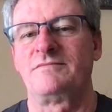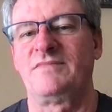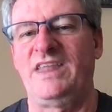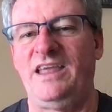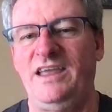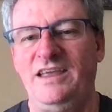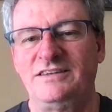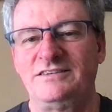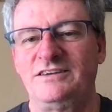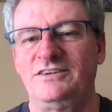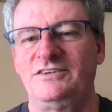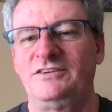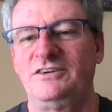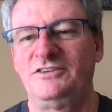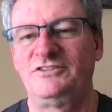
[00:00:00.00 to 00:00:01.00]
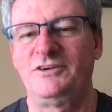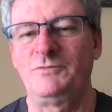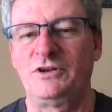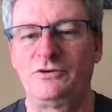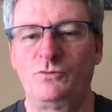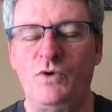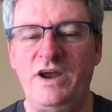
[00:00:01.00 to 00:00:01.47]
And in a
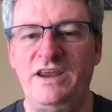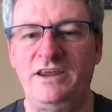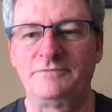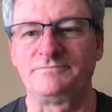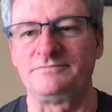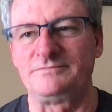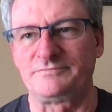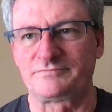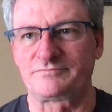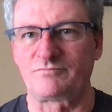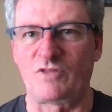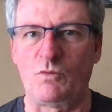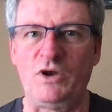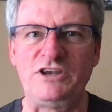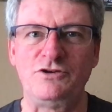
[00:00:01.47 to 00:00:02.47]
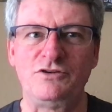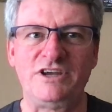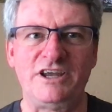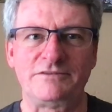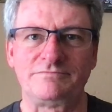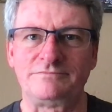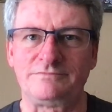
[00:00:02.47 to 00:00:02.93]
similar way, when you
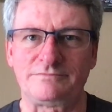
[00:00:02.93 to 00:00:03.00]
get